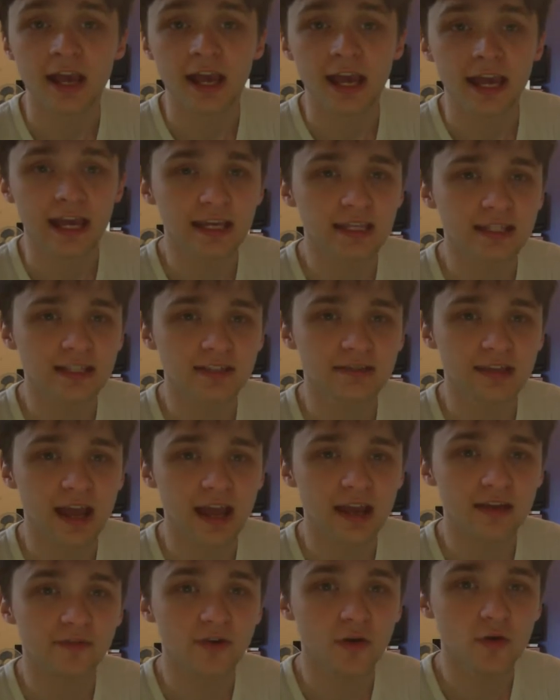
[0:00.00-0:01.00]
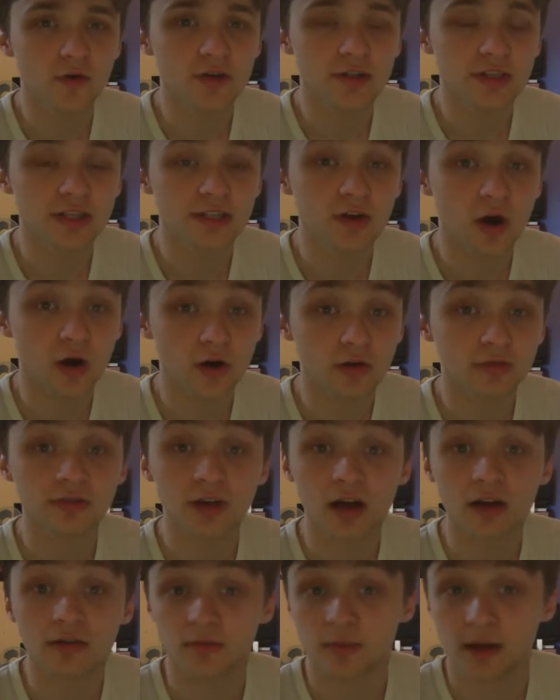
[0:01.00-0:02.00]
His deck focuses on
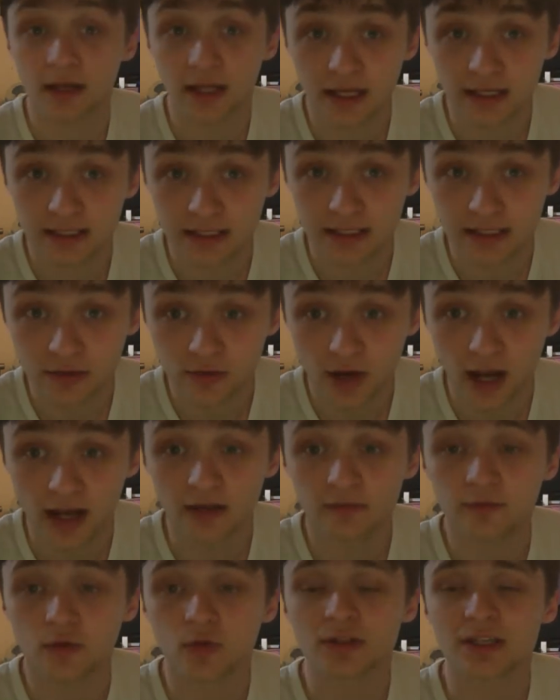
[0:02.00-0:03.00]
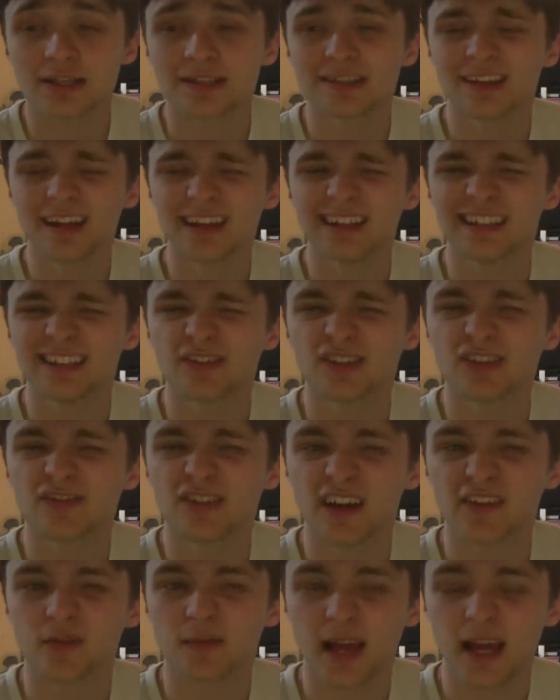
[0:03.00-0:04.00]
Dark Rebellion Xyz Dragon, of course, has a slightly different
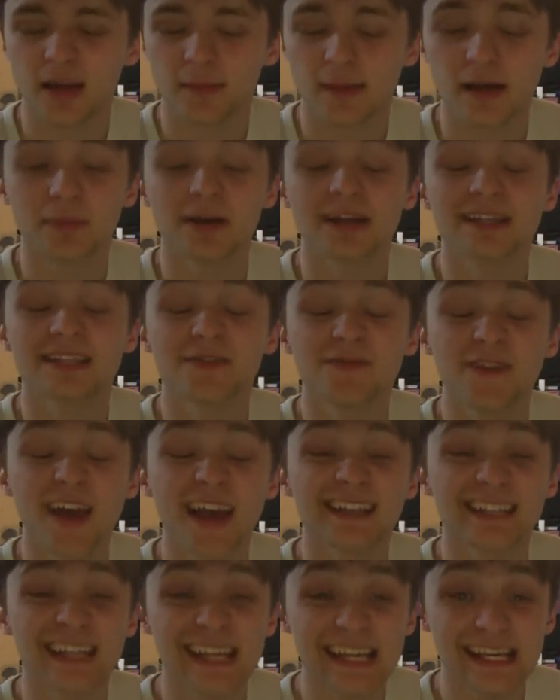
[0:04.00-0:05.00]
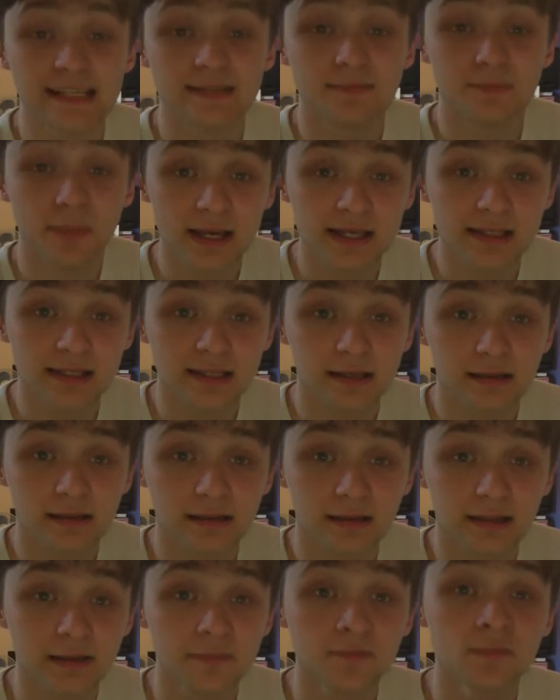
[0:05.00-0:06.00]
effect from the anime, but its effect is
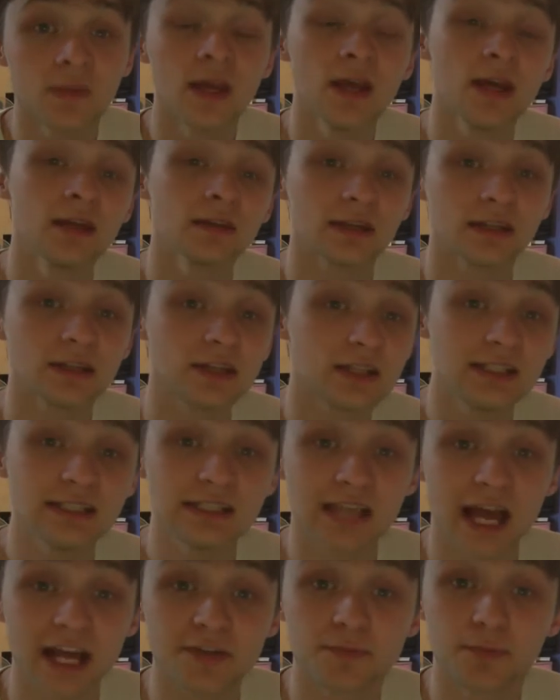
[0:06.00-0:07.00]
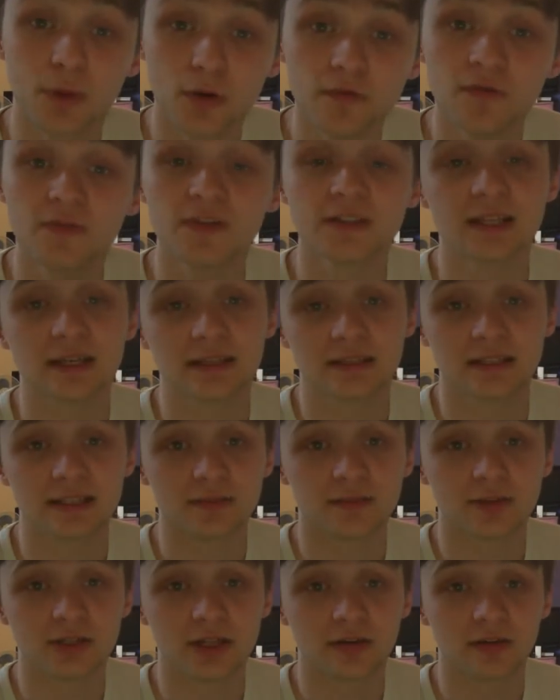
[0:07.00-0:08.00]
basically that you can detach both of its
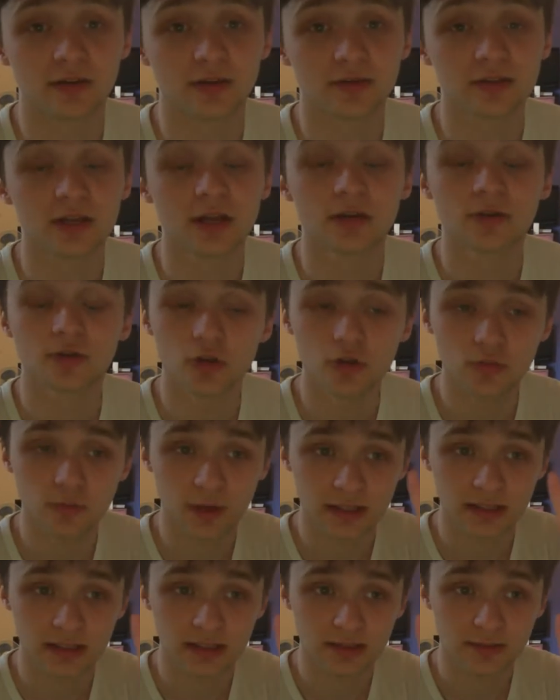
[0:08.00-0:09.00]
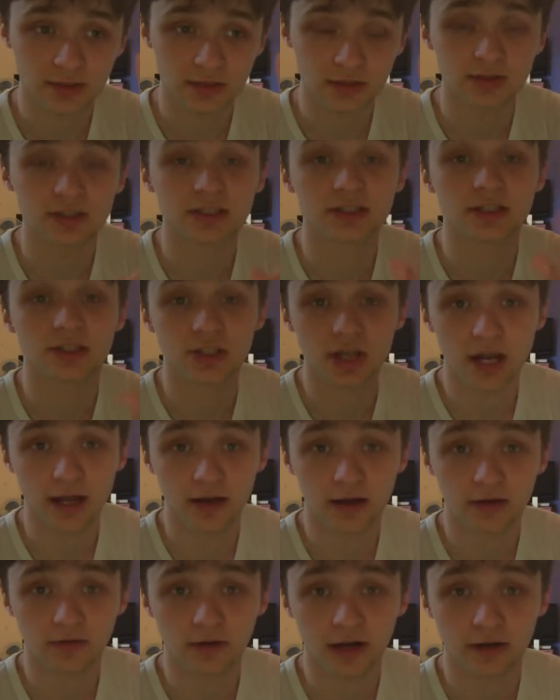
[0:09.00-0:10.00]
Xyz materials, 2 Xyz materials, it's a
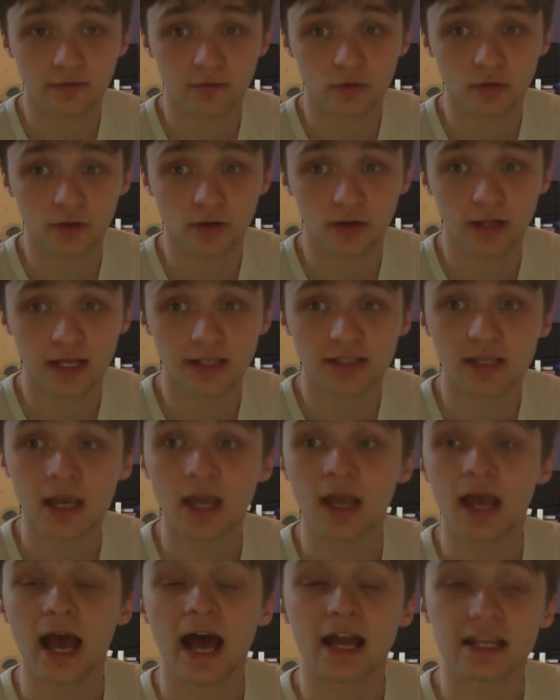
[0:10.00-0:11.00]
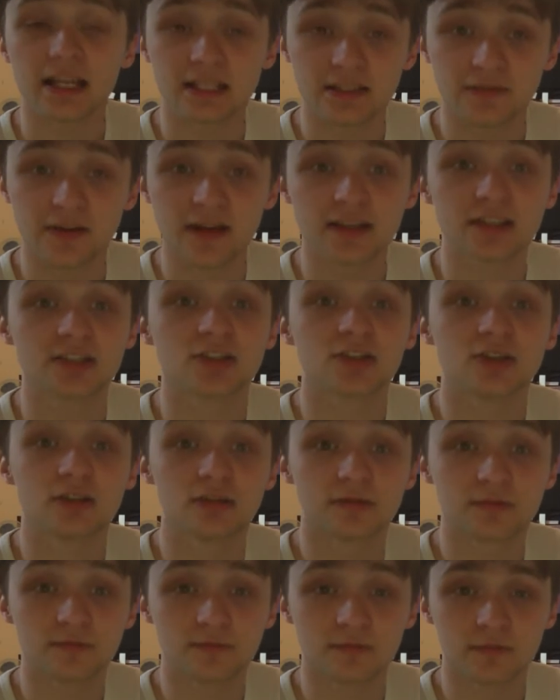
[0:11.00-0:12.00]
generic rank 4 no less, and its effect is to
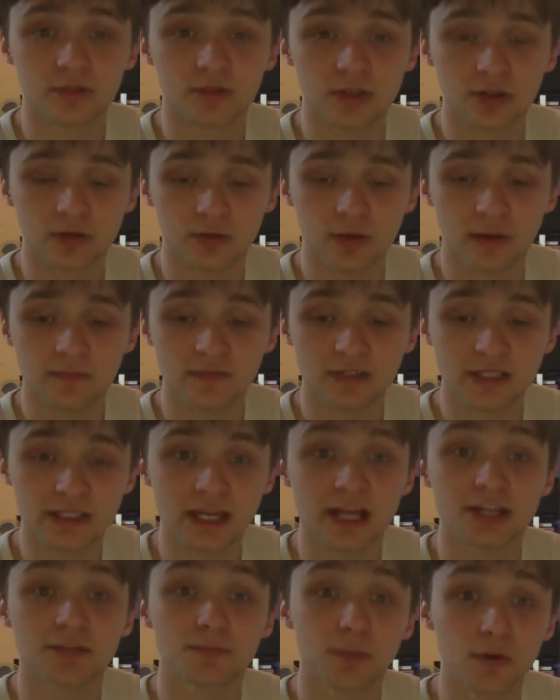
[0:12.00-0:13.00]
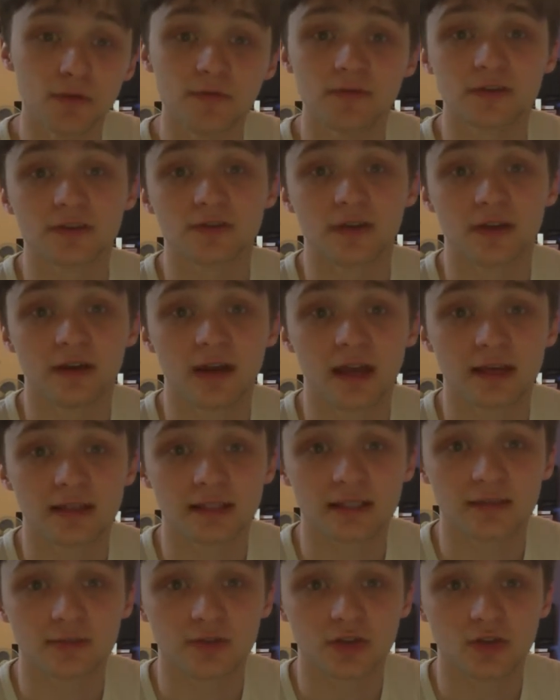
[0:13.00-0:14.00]
detach both of its
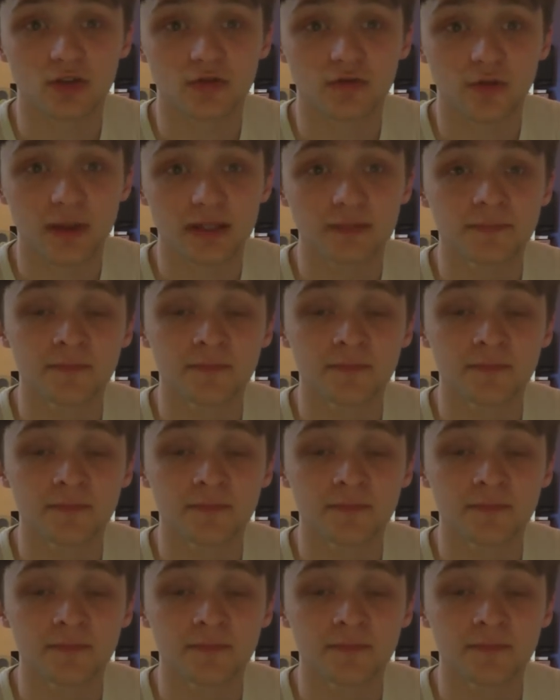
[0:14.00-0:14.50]
Xyz materials from it,